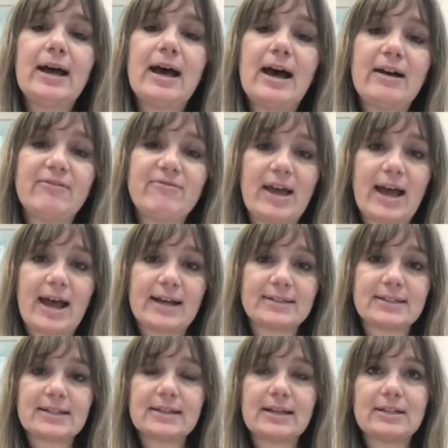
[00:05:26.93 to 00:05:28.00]
of
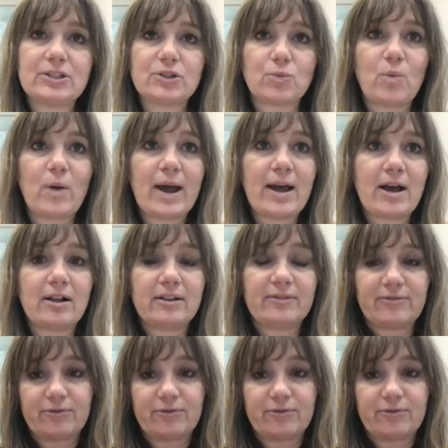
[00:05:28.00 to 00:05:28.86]
that as well